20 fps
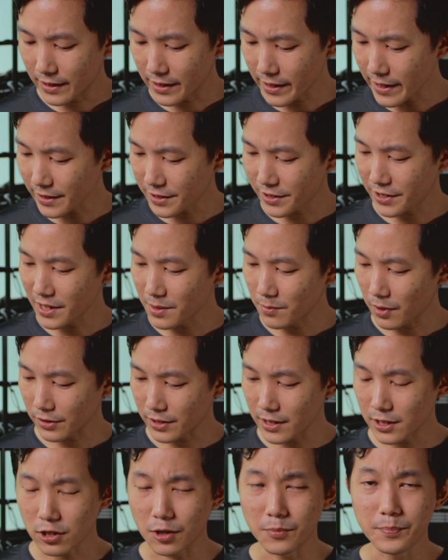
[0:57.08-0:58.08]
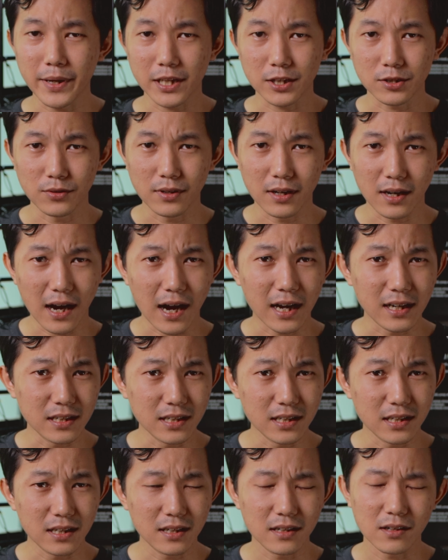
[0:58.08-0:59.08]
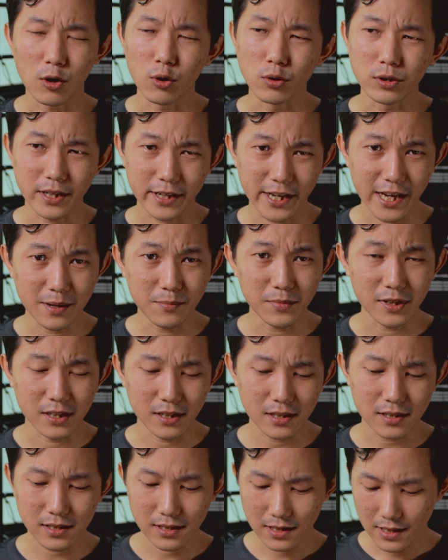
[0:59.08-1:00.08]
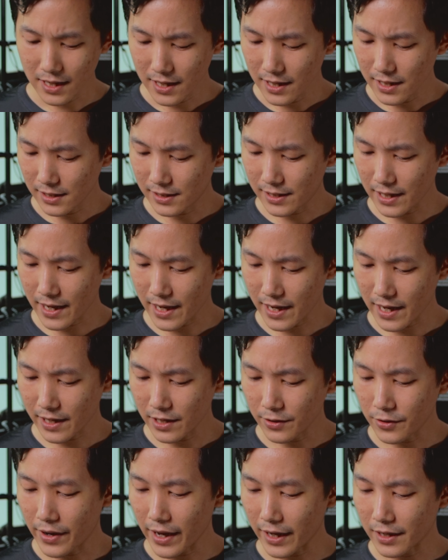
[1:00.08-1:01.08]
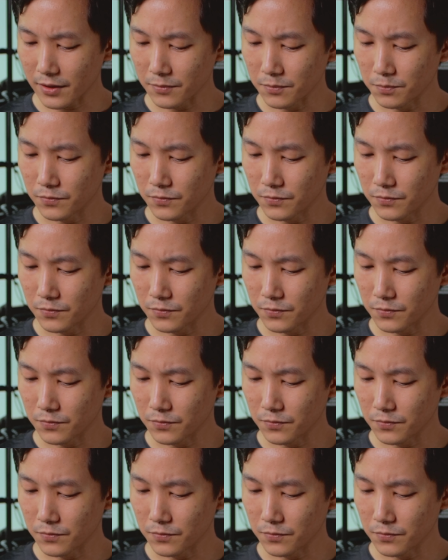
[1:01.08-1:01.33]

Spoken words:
great thing about this compared to other older cameras is that you get